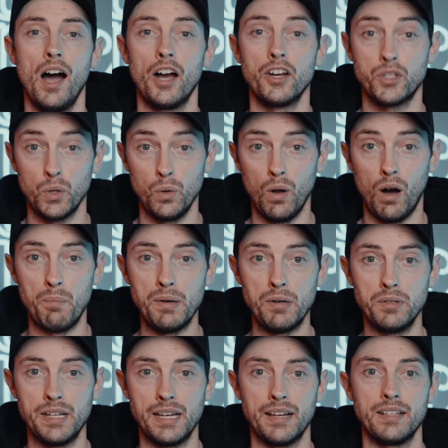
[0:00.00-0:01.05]
I shoot a lot of
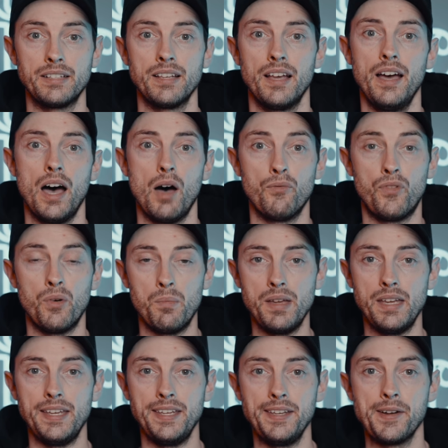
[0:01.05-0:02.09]
buildings, and for
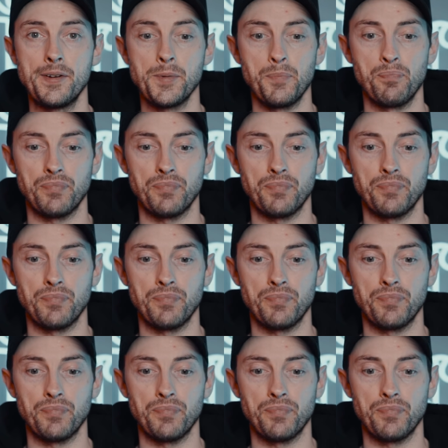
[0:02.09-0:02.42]
me,